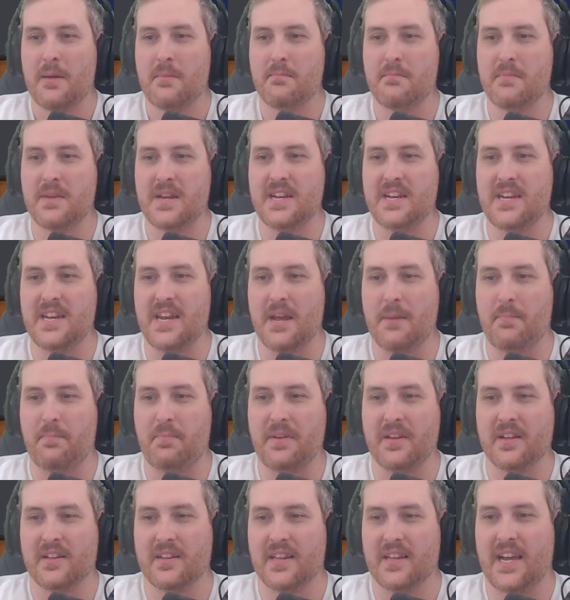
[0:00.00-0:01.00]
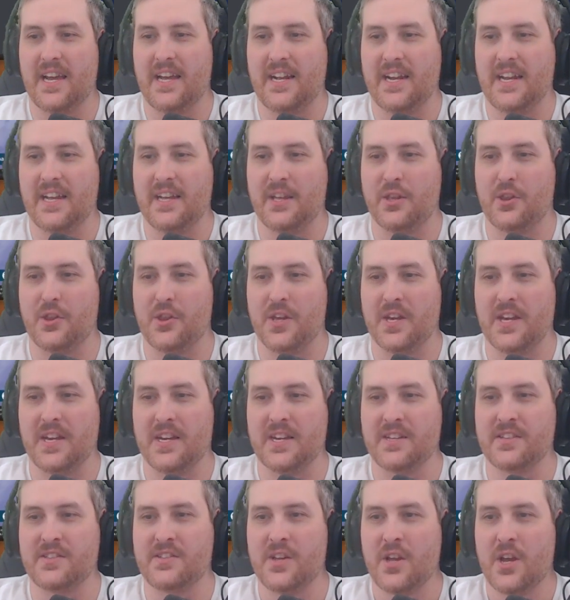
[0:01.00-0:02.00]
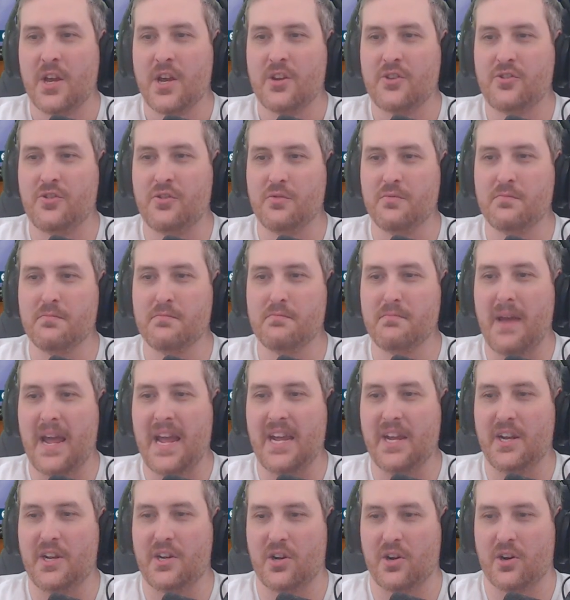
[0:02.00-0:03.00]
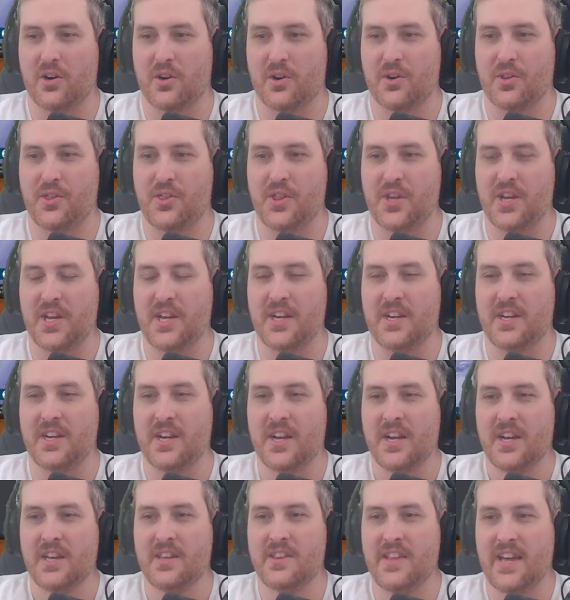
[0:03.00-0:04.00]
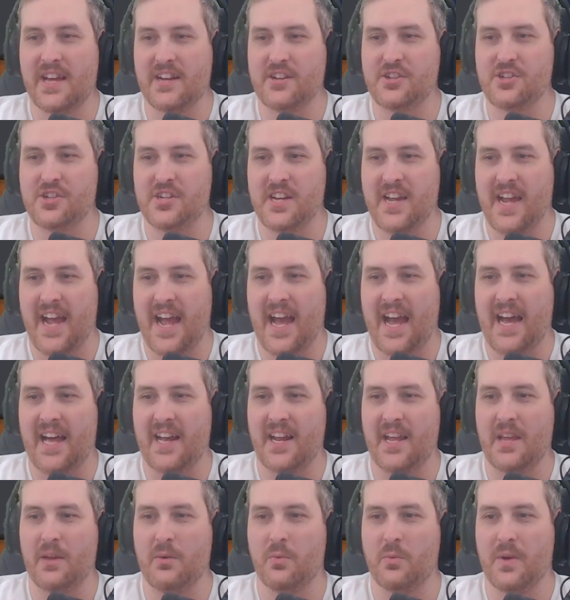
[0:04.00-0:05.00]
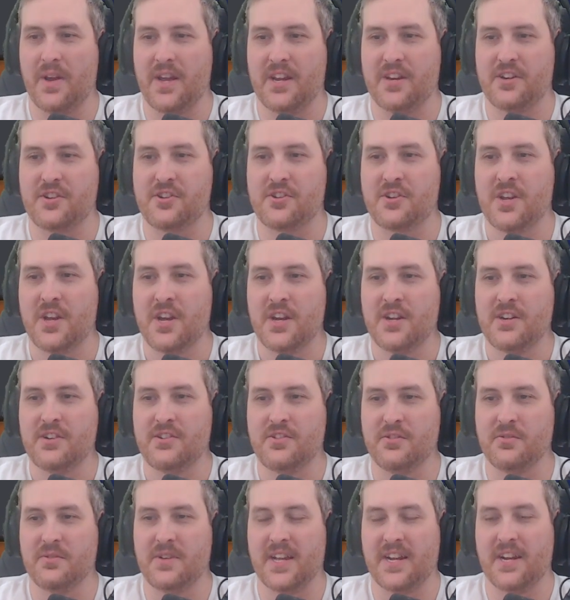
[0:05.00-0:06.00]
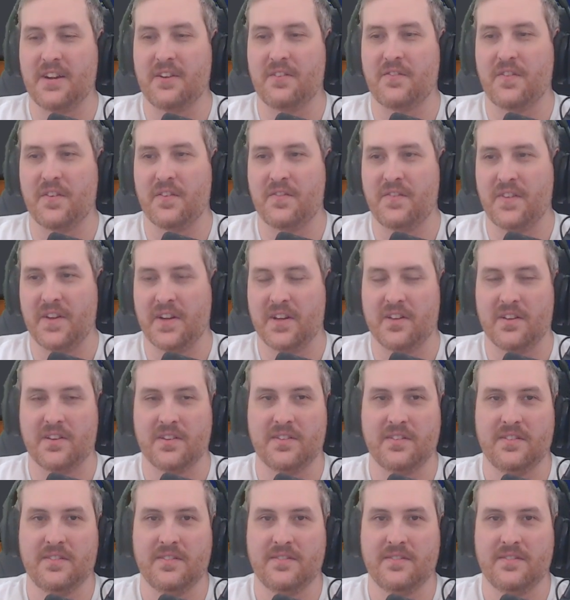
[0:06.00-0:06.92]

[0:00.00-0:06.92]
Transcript: manipulating things to make her think that she had a wish to get it fulfilled.